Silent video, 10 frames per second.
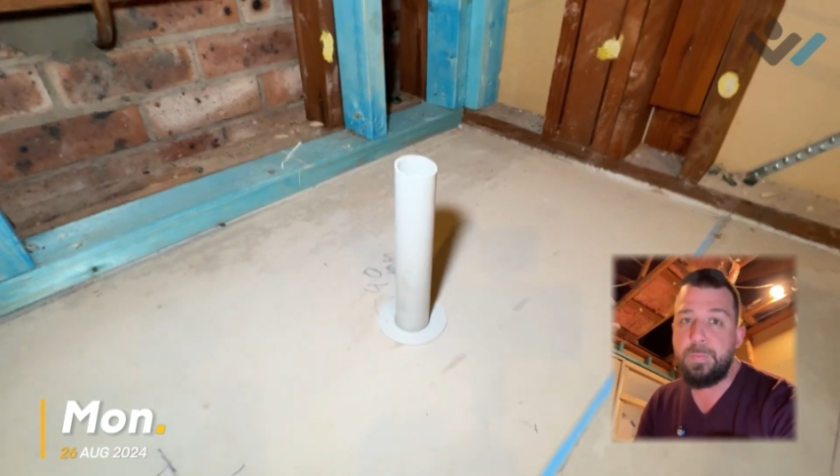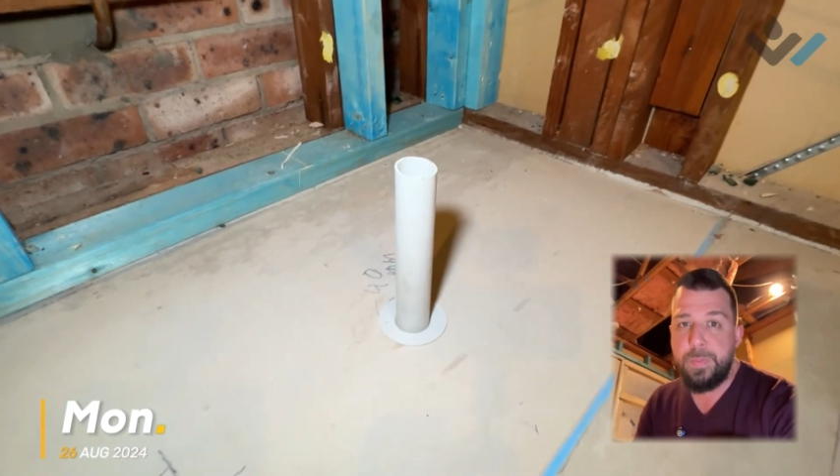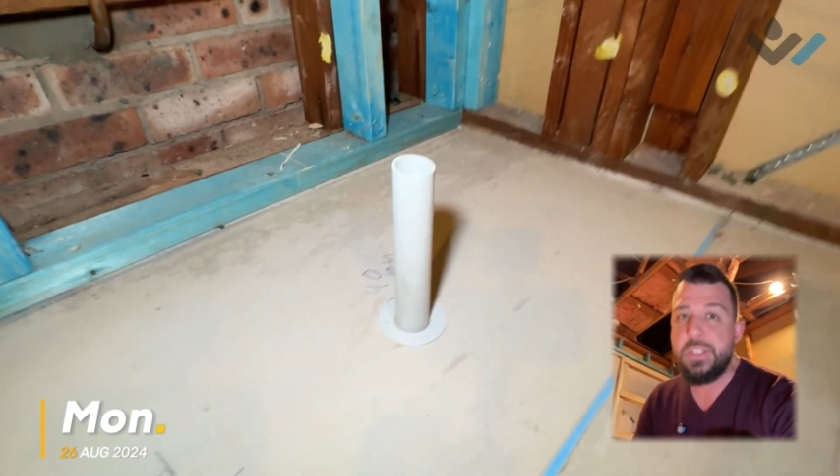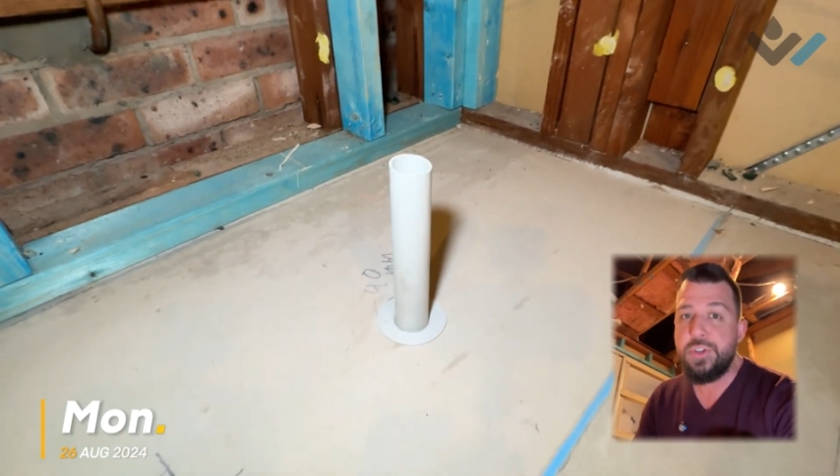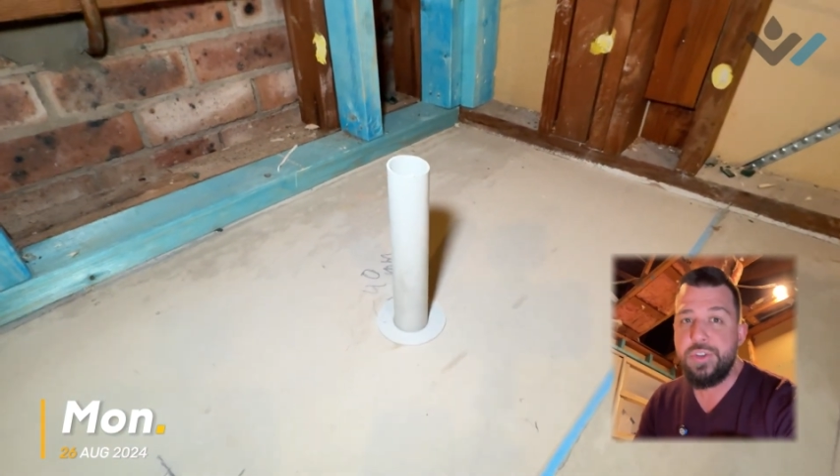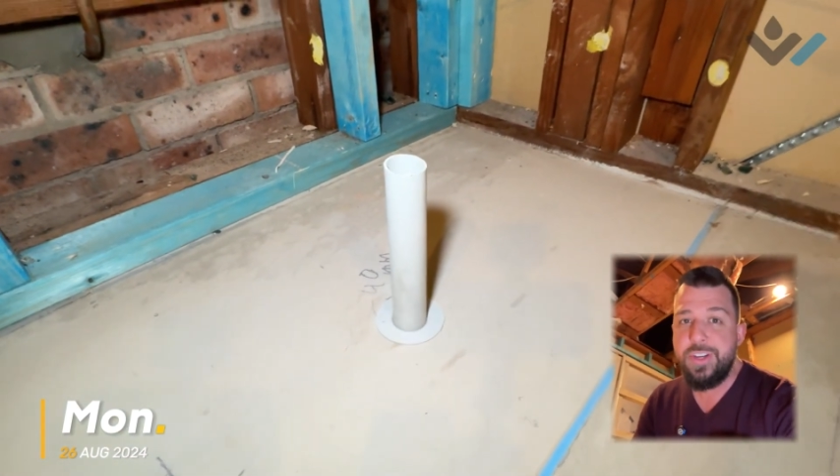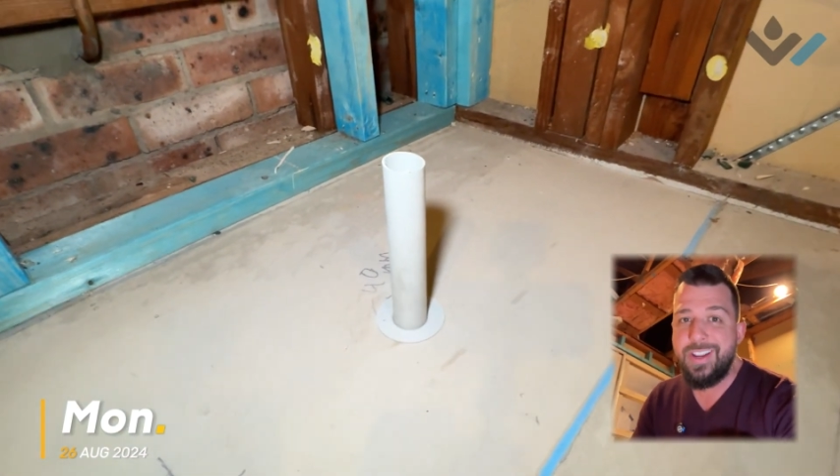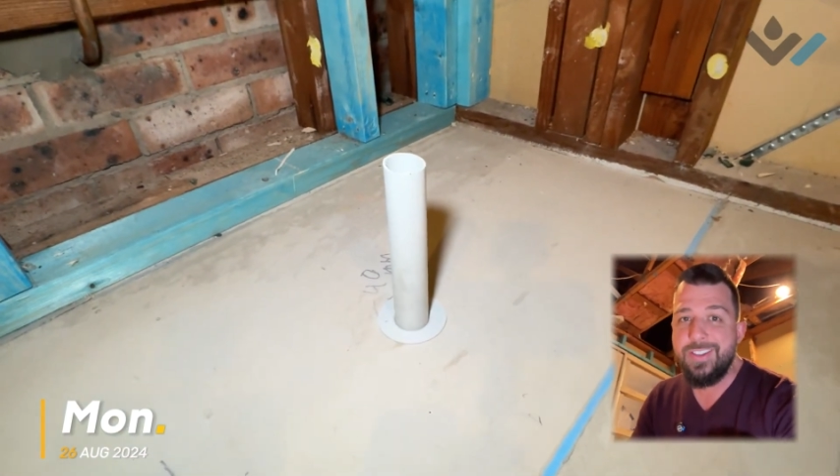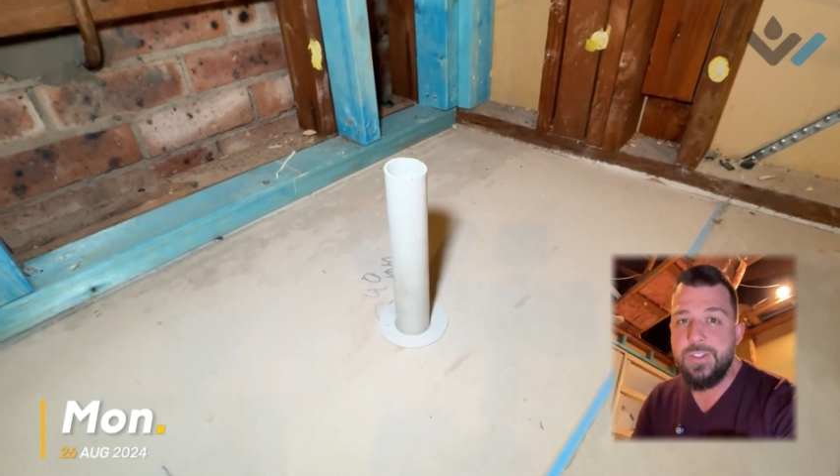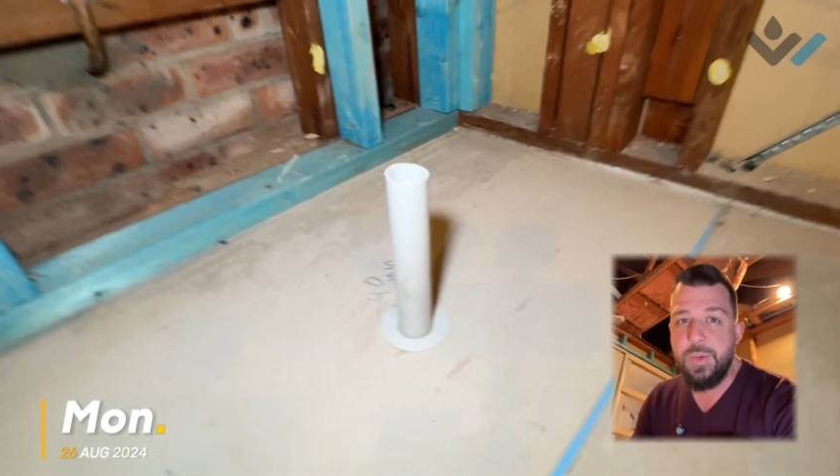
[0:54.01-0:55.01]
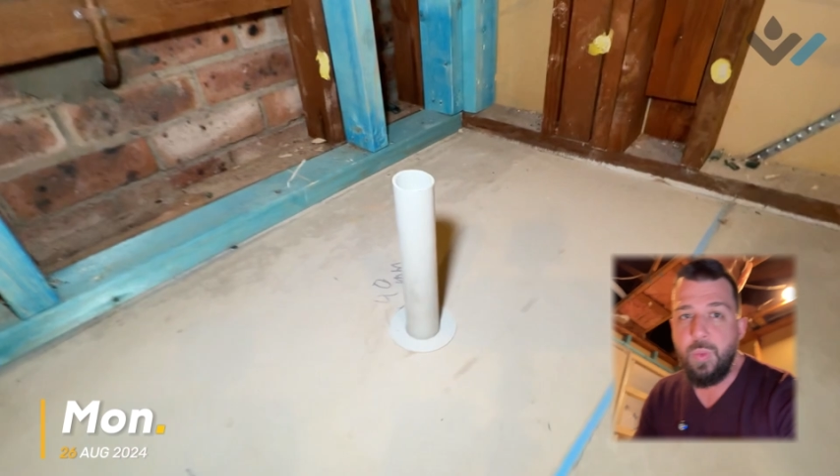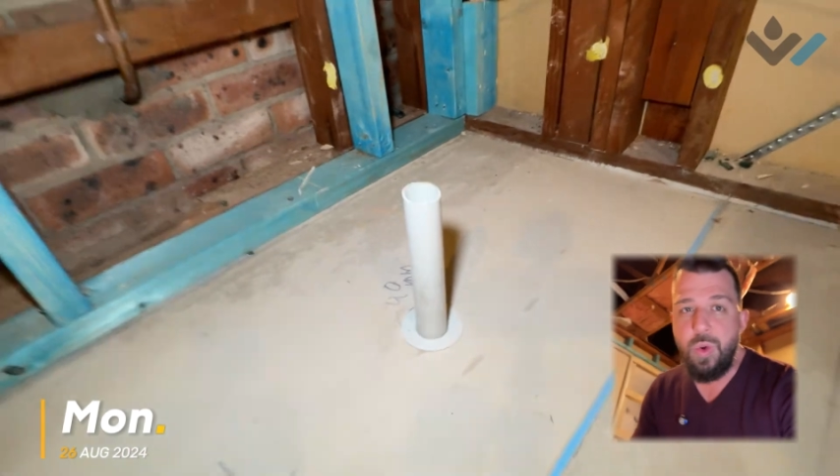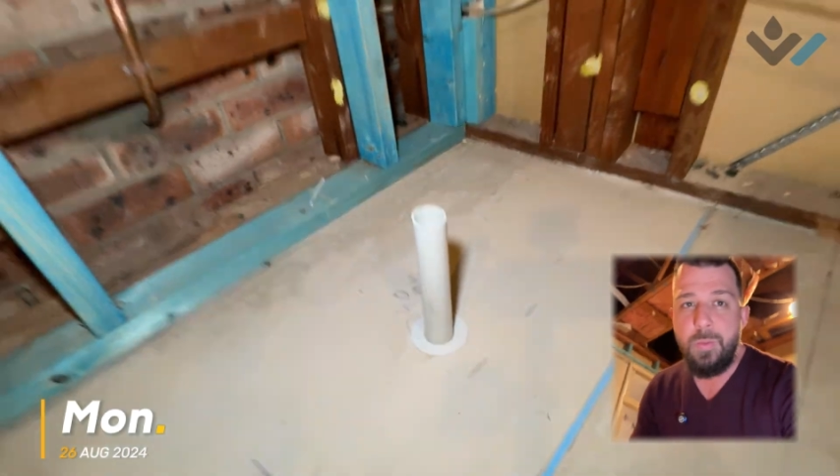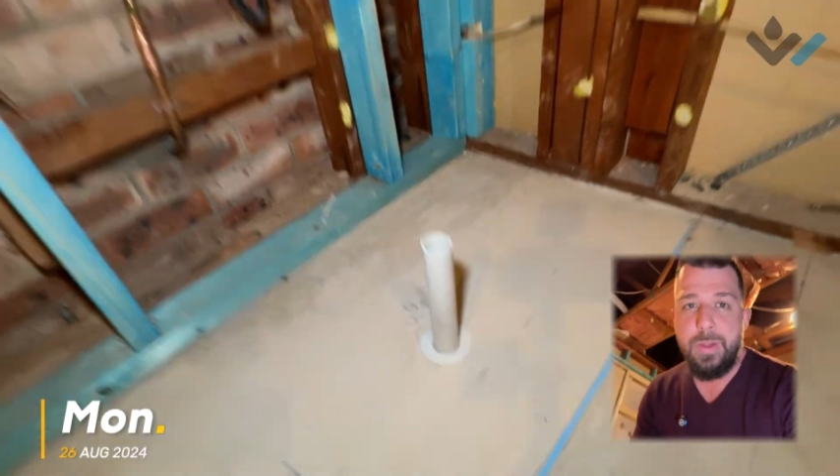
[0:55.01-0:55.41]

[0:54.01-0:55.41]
positioned against the wall,